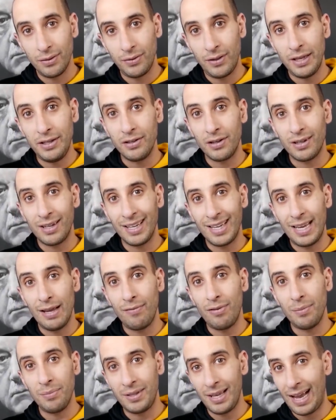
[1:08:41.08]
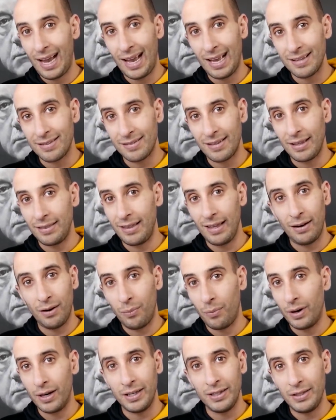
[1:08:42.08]
Then you're going to give them tasks that they
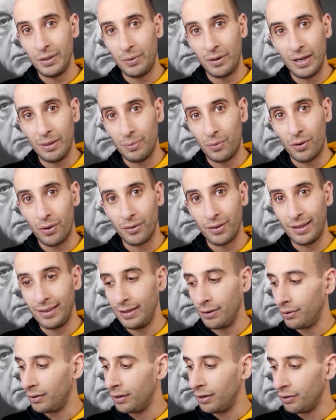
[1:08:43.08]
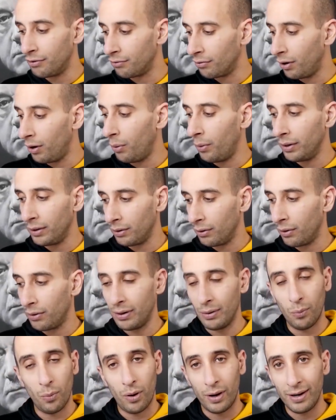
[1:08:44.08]
don't want to do anymore, that they're going to grow and
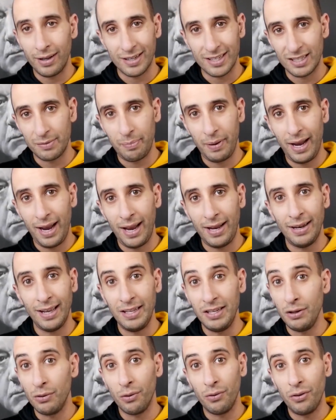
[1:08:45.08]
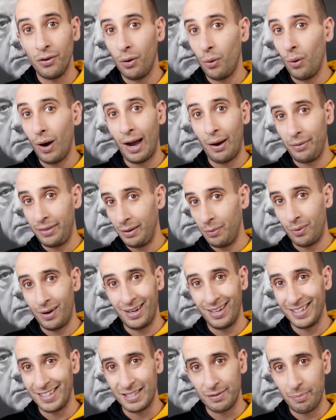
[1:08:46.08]
learn and want to expand, and you don't know how they
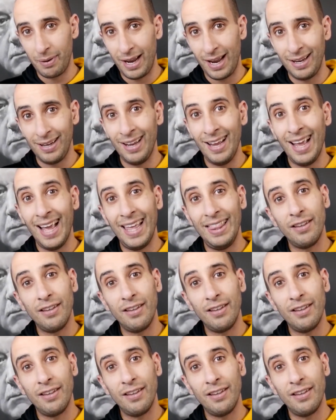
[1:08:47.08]
want to expand,